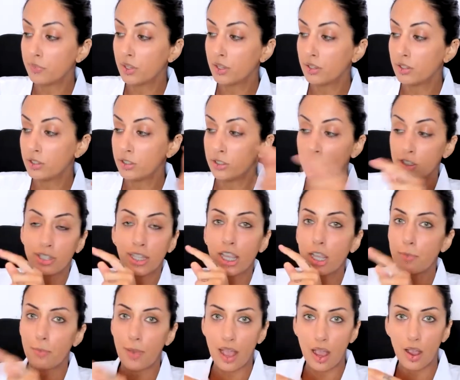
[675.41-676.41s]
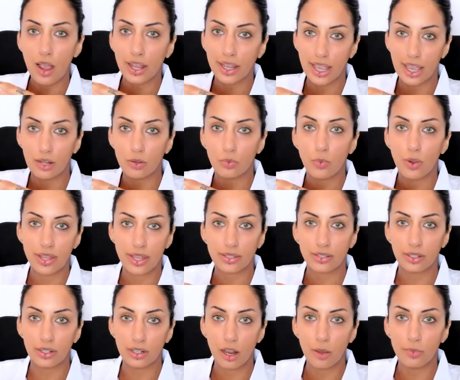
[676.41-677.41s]
Just think about, again, where that's
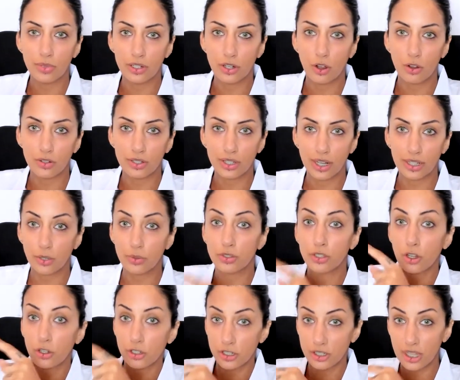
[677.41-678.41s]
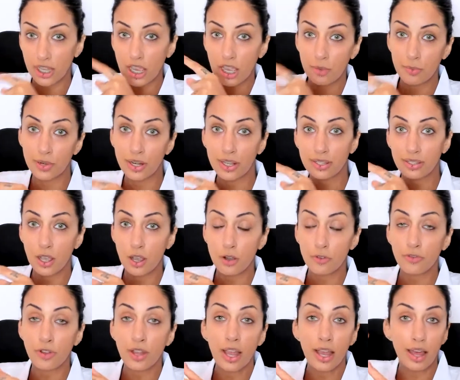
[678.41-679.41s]
going to come into contact. So it's not just the earbud
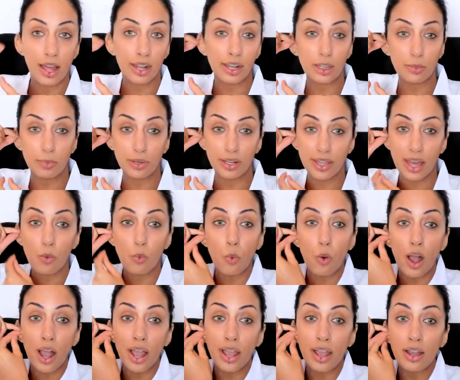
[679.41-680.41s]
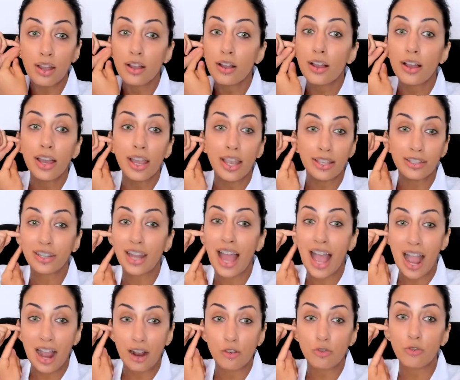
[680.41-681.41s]
itself, a little bit of that wire, it's going to
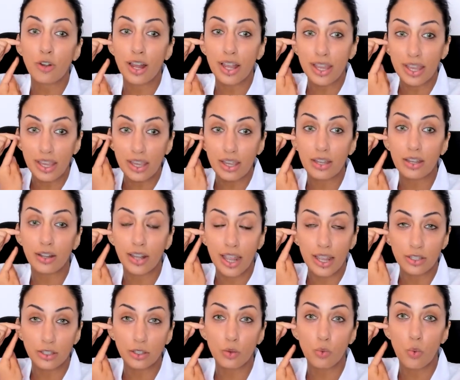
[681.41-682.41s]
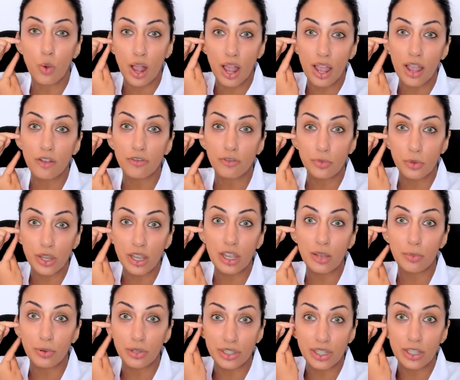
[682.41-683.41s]
hang right here, okay? So the wire from your
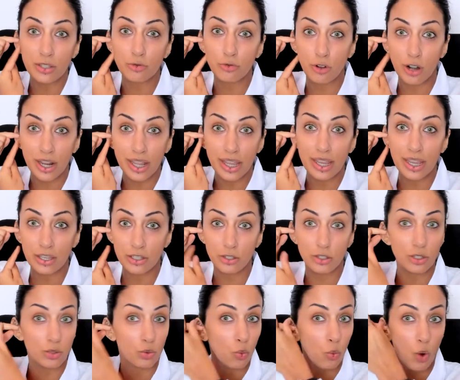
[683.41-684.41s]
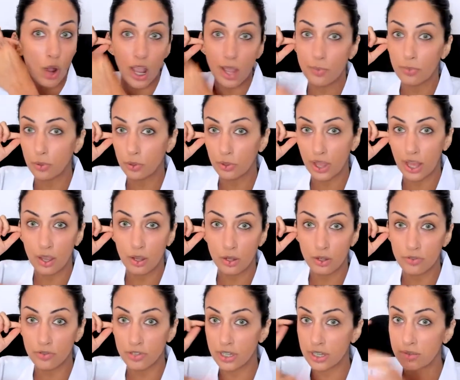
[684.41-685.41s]
earbuds is right here. So just wipe all that
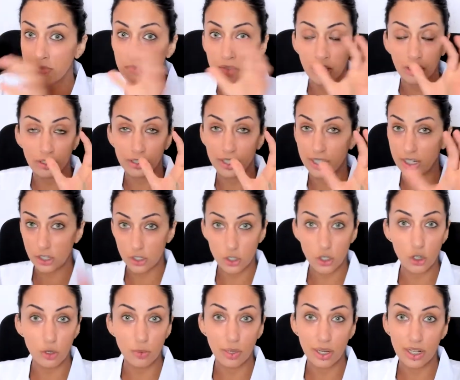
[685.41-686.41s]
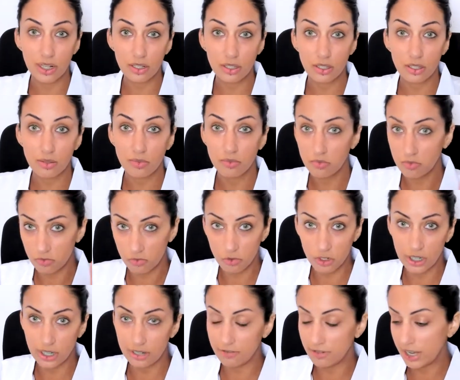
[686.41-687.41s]
over. It'll take you 2 minutes.
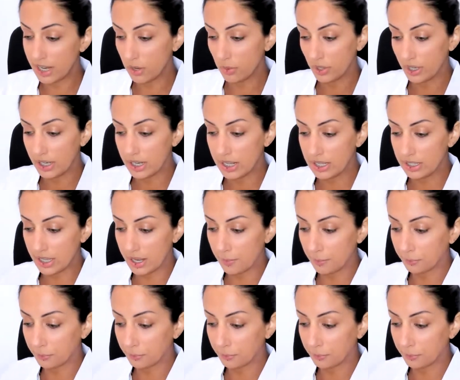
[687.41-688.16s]
Really, really quick and easy.